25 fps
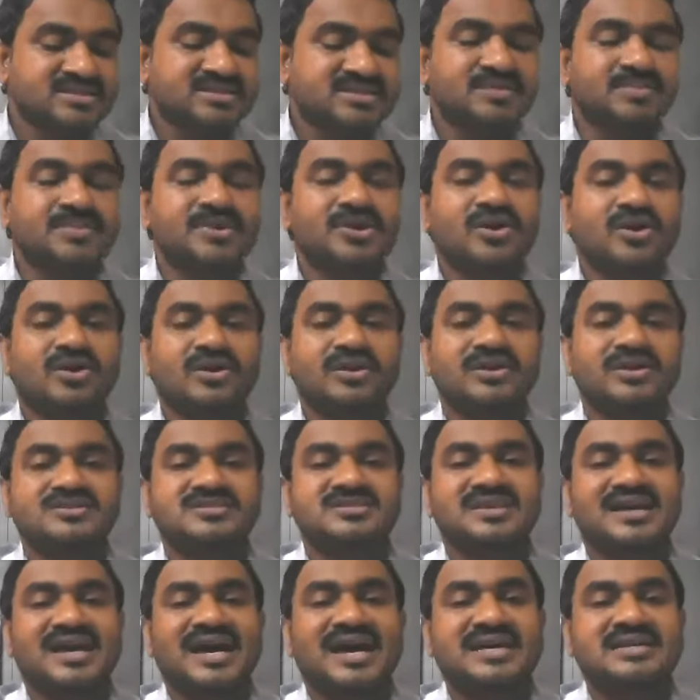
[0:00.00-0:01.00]

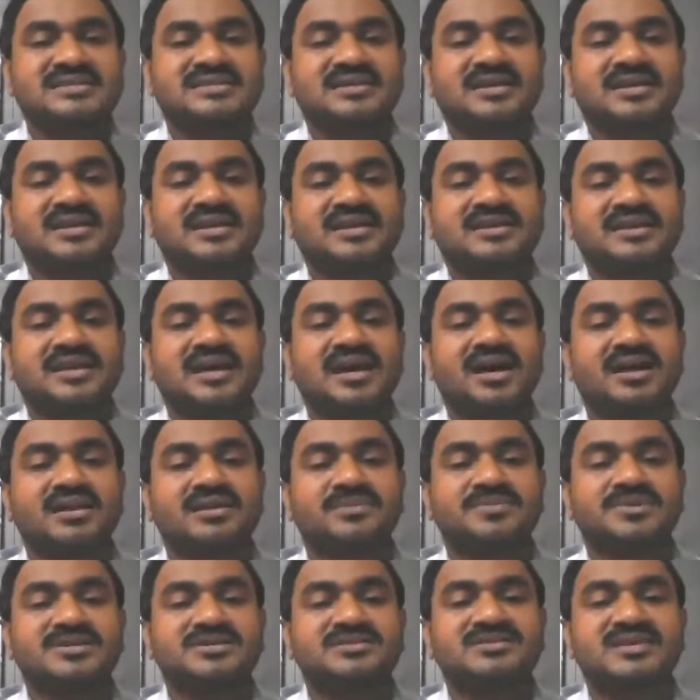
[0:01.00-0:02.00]
semiology as an
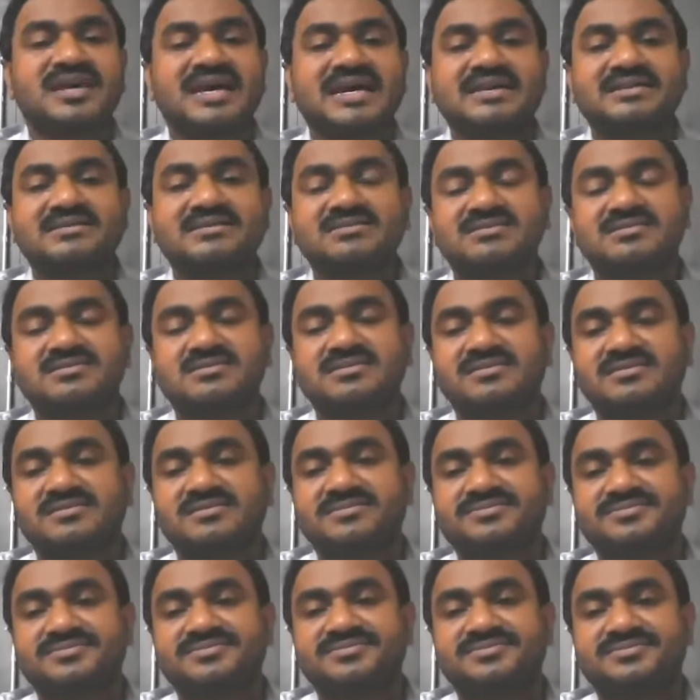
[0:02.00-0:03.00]
autonomous science?
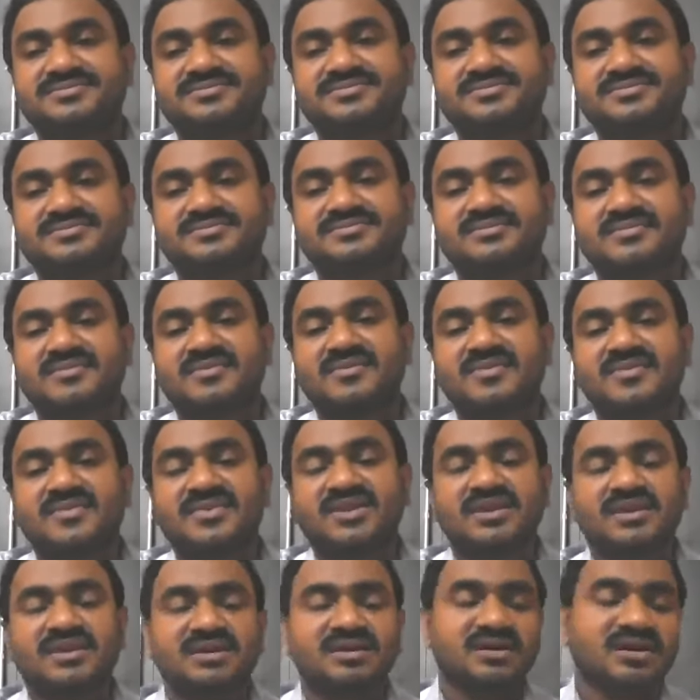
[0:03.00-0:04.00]

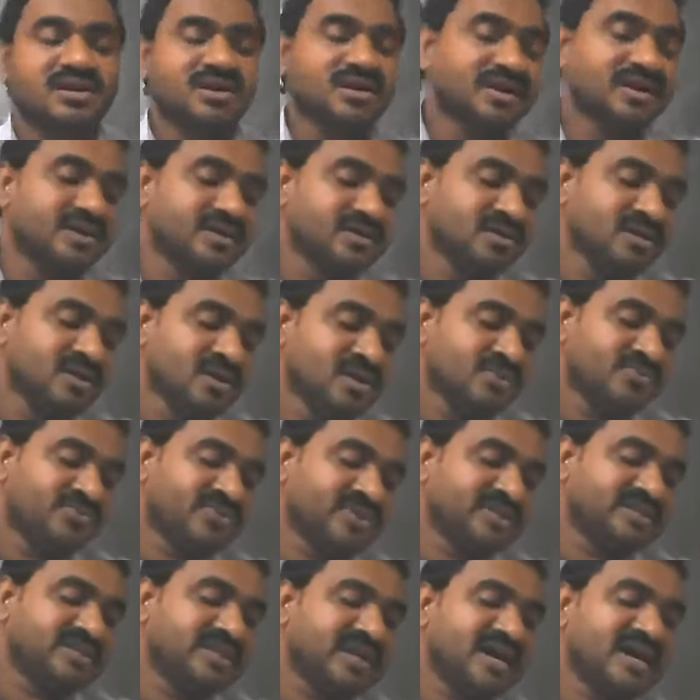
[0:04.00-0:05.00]
Okay,
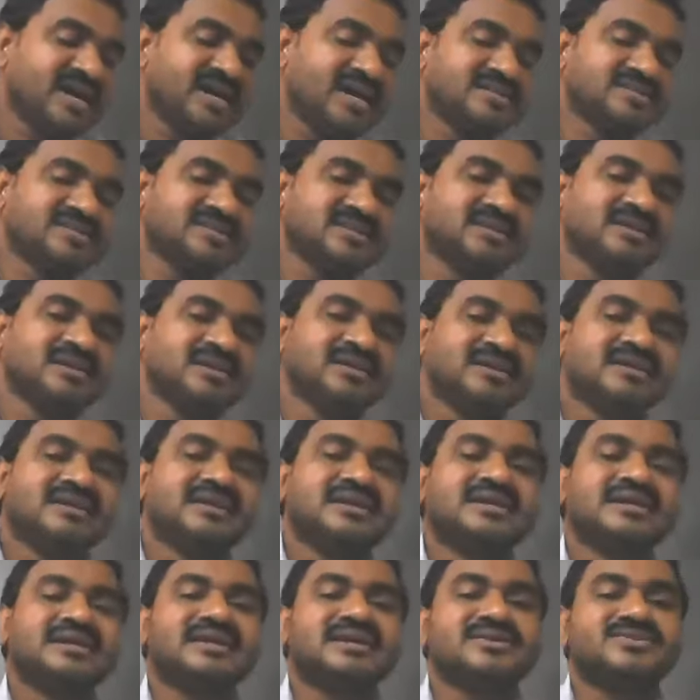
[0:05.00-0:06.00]
for that
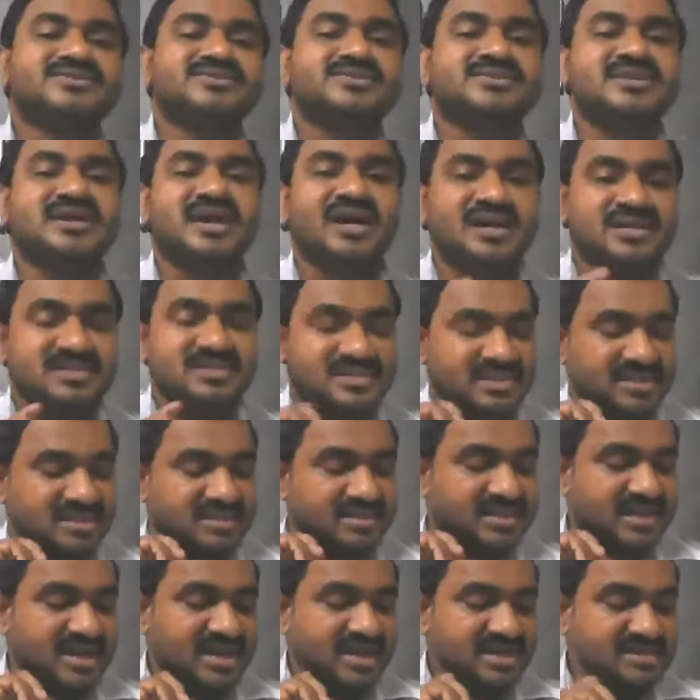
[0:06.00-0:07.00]
he gives answer
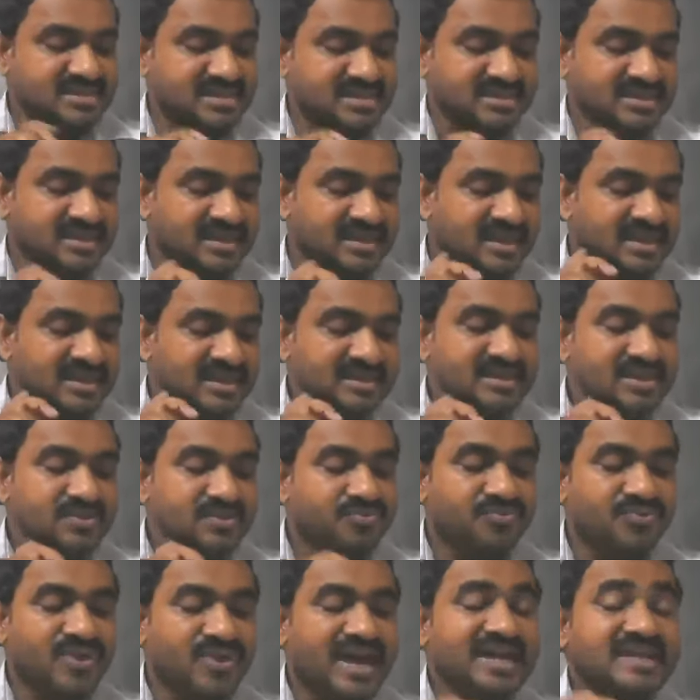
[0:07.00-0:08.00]
that the
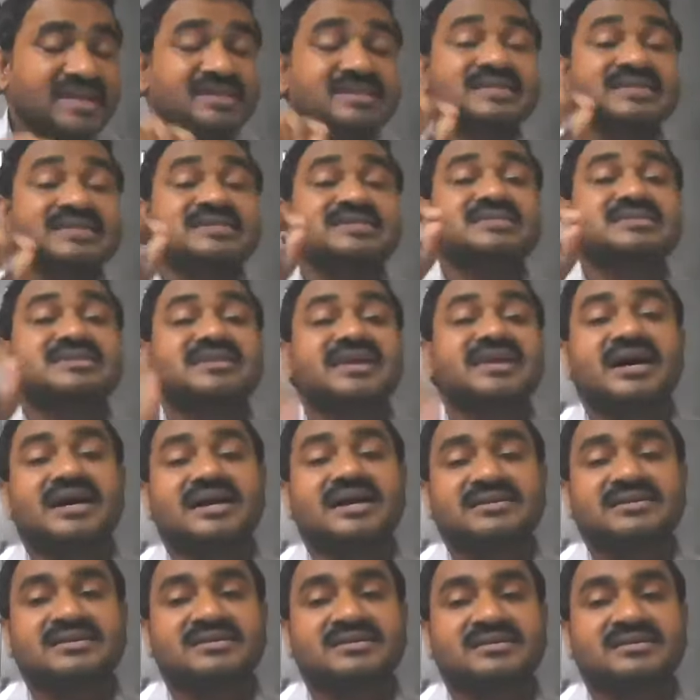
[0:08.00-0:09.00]
fact is
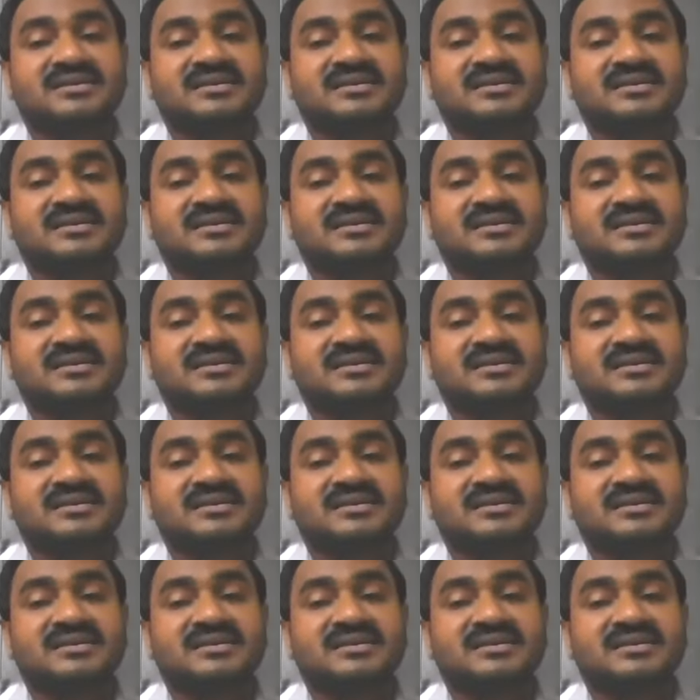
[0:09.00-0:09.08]
that